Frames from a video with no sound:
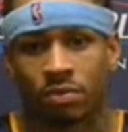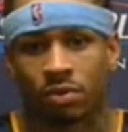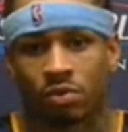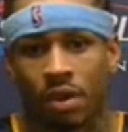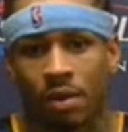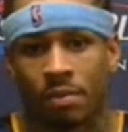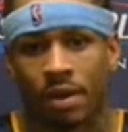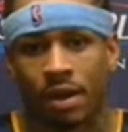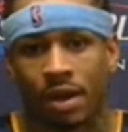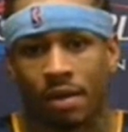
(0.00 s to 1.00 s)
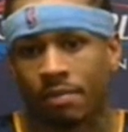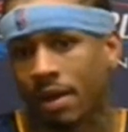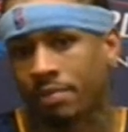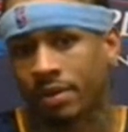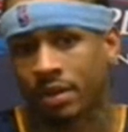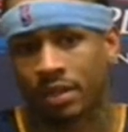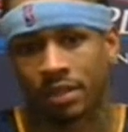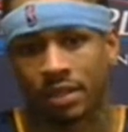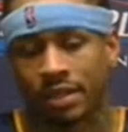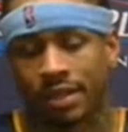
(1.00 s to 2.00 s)
throughout I, i have been in
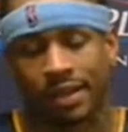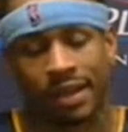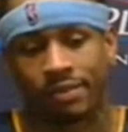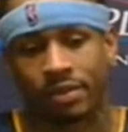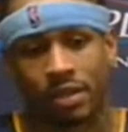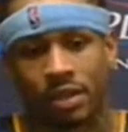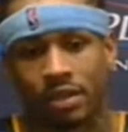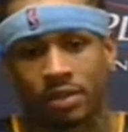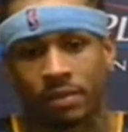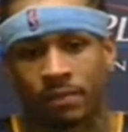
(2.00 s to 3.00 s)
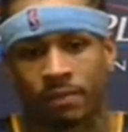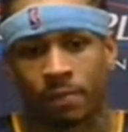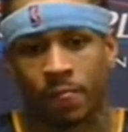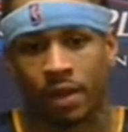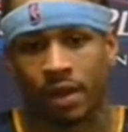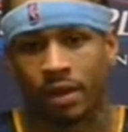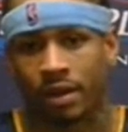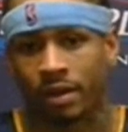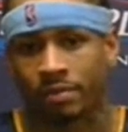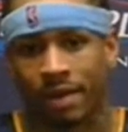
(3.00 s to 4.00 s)
this league 11 years, and
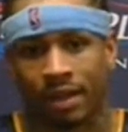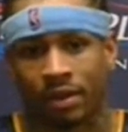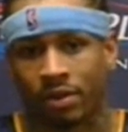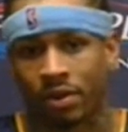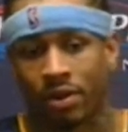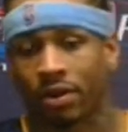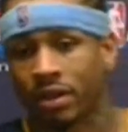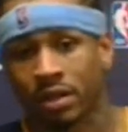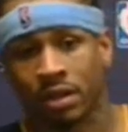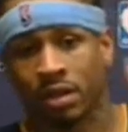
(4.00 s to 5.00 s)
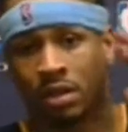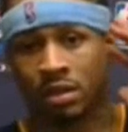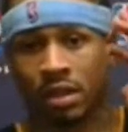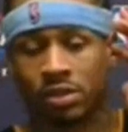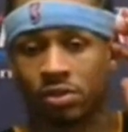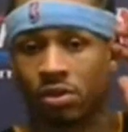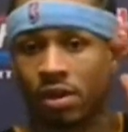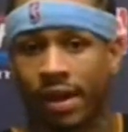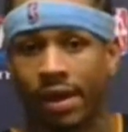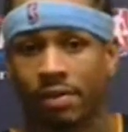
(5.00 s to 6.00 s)
um, I learned early that you're
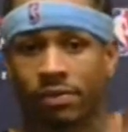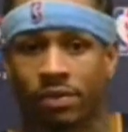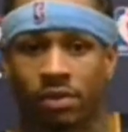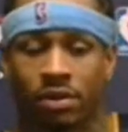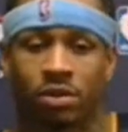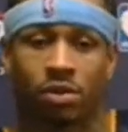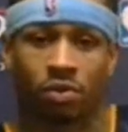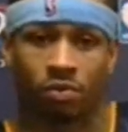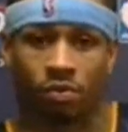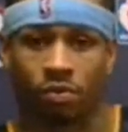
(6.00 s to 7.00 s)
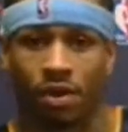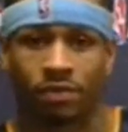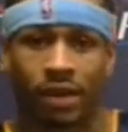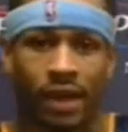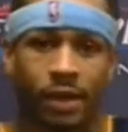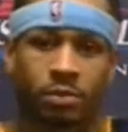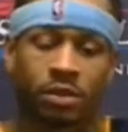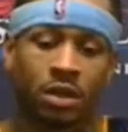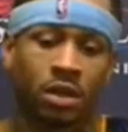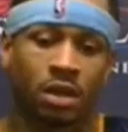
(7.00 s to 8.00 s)
gonna have you know rough games,
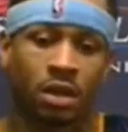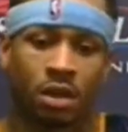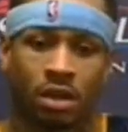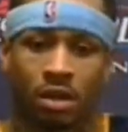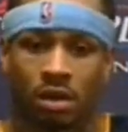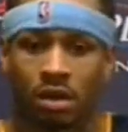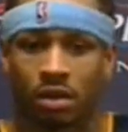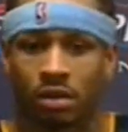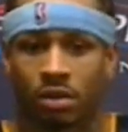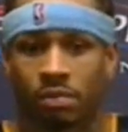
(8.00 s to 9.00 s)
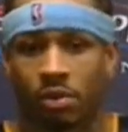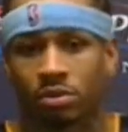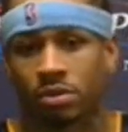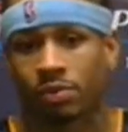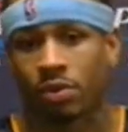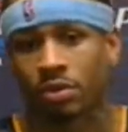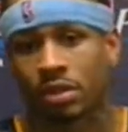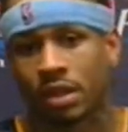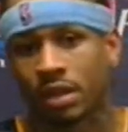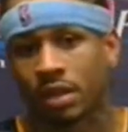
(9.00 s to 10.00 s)
and uh, the most important
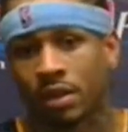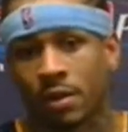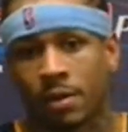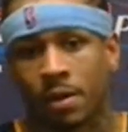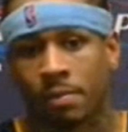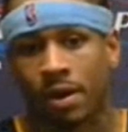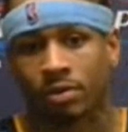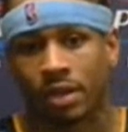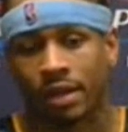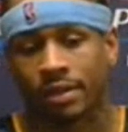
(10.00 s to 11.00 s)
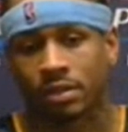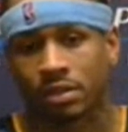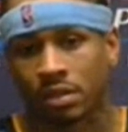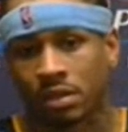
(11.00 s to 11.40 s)
thing about that is